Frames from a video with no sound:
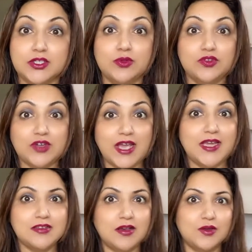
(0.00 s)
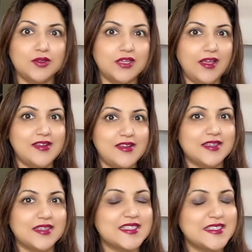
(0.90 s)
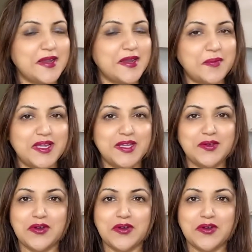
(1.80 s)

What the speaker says: Do try it out and send me your